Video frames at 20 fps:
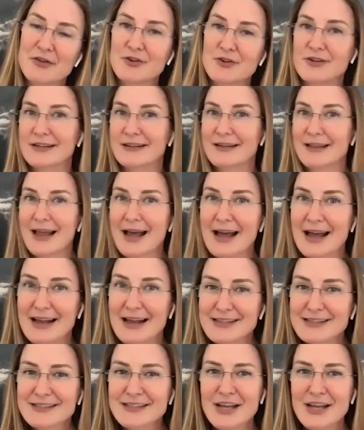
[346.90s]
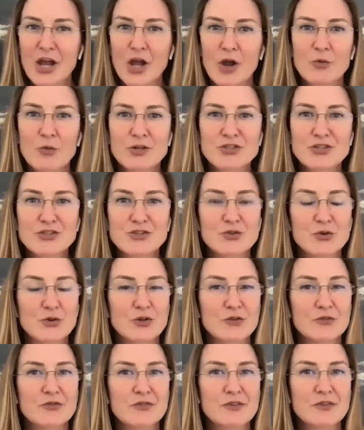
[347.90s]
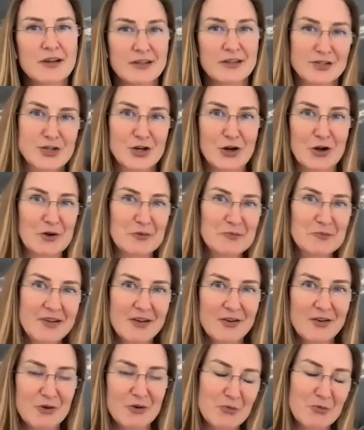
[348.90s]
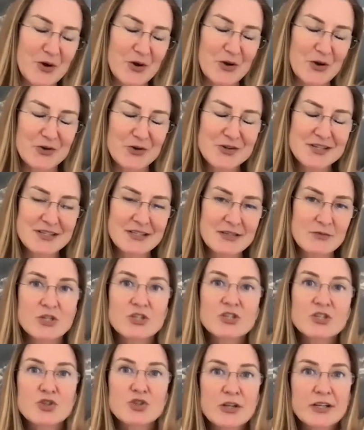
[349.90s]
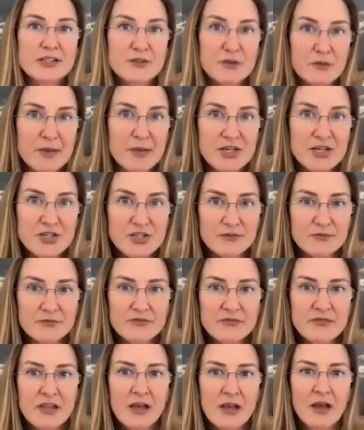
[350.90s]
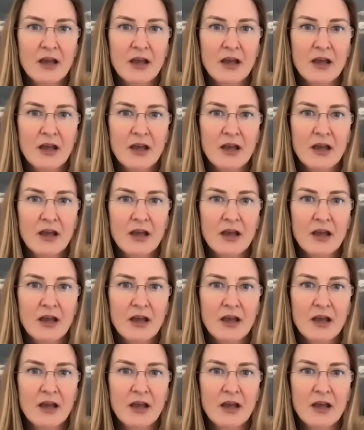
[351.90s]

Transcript: third and last, which is sort of a term or word, which is transformation.